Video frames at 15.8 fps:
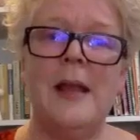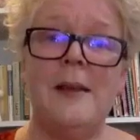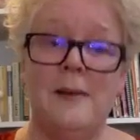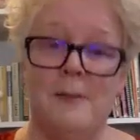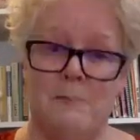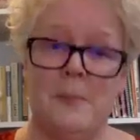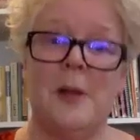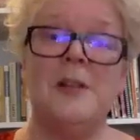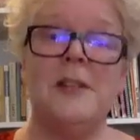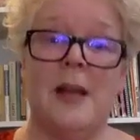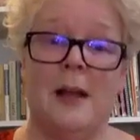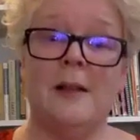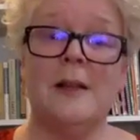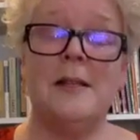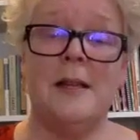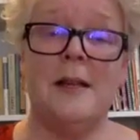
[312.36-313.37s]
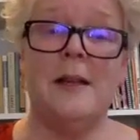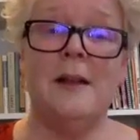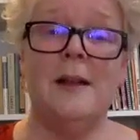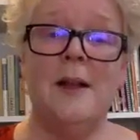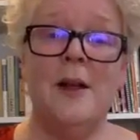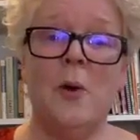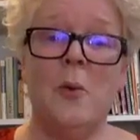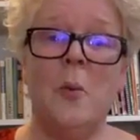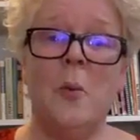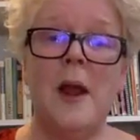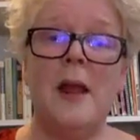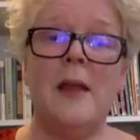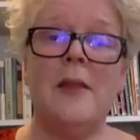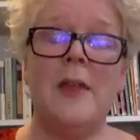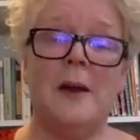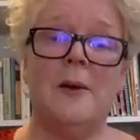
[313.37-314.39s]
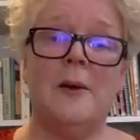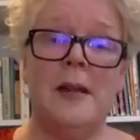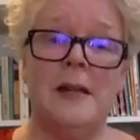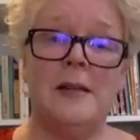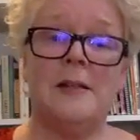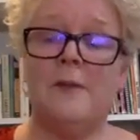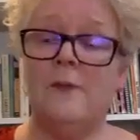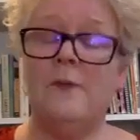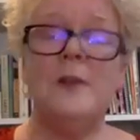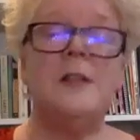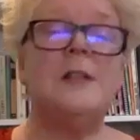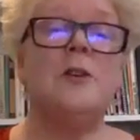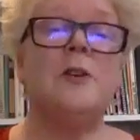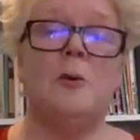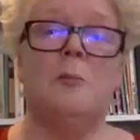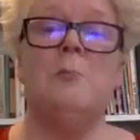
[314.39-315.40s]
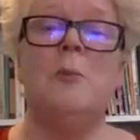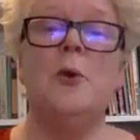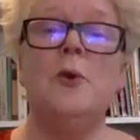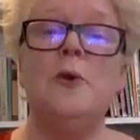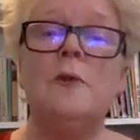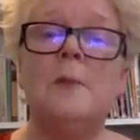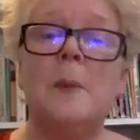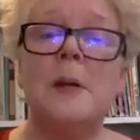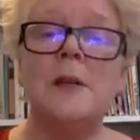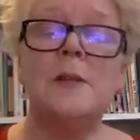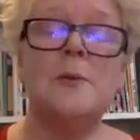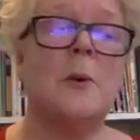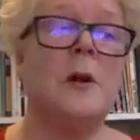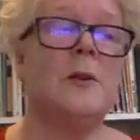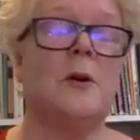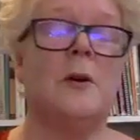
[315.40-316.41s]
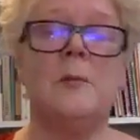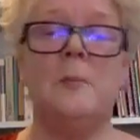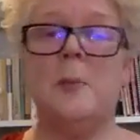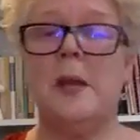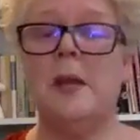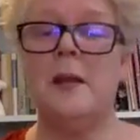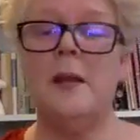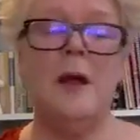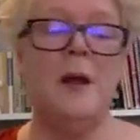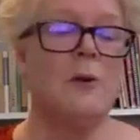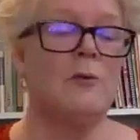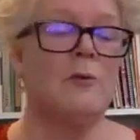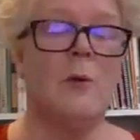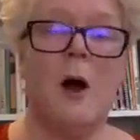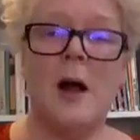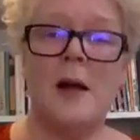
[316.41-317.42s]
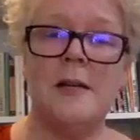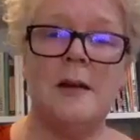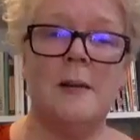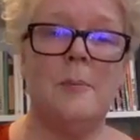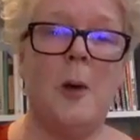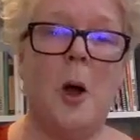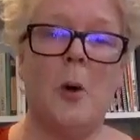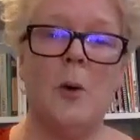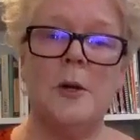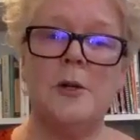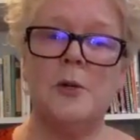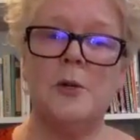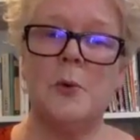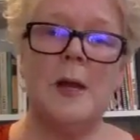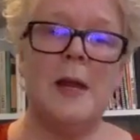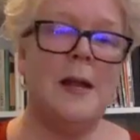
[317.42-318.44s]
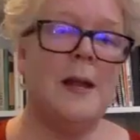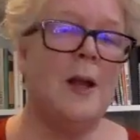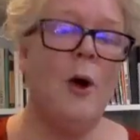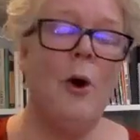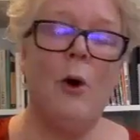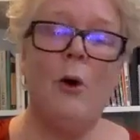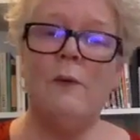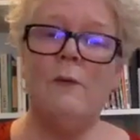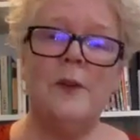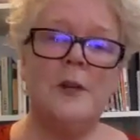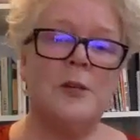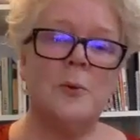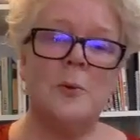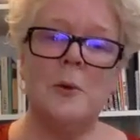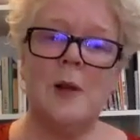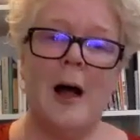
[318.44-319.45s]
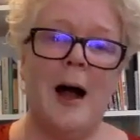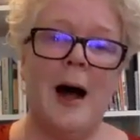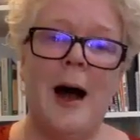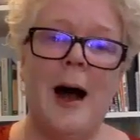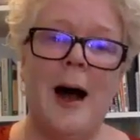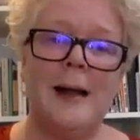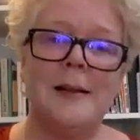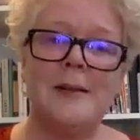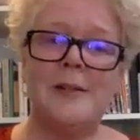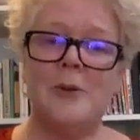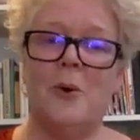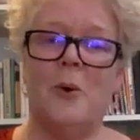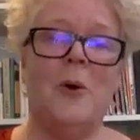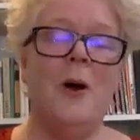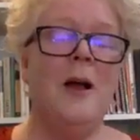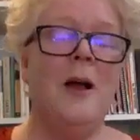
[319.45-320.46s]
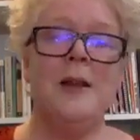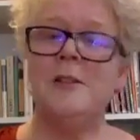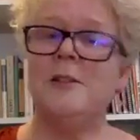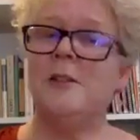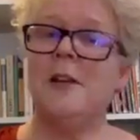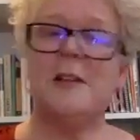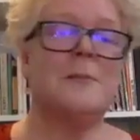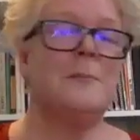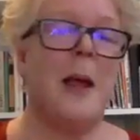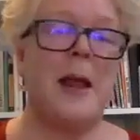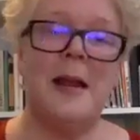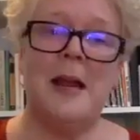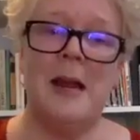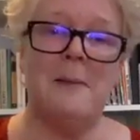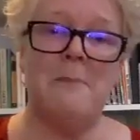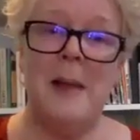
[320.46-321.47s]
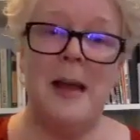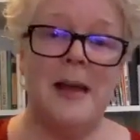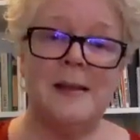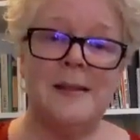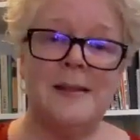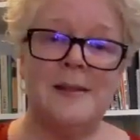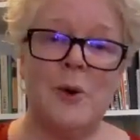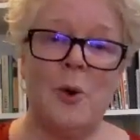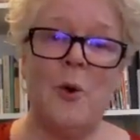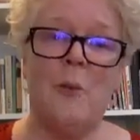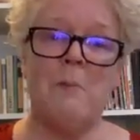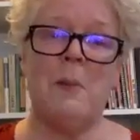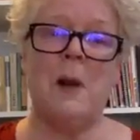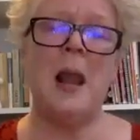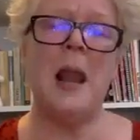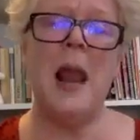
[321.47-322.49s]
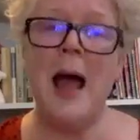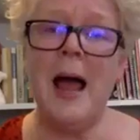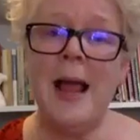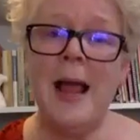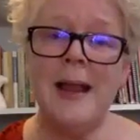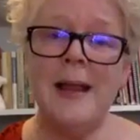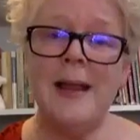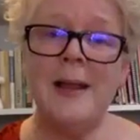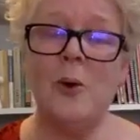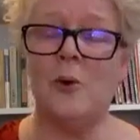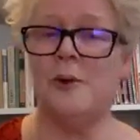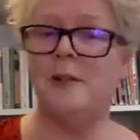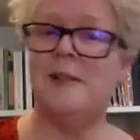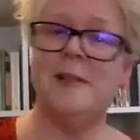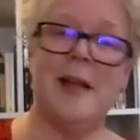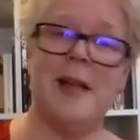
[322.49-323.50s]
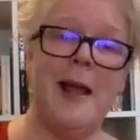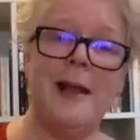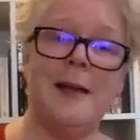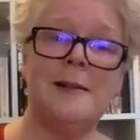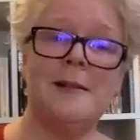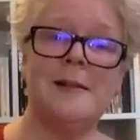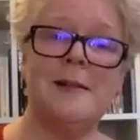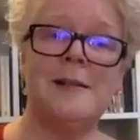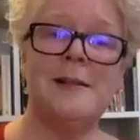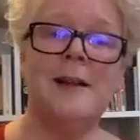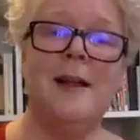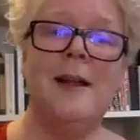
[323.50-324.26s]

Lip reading: modality where there is a physical movement, whether it be writing poetry or visual arts or just making mess or play or dance.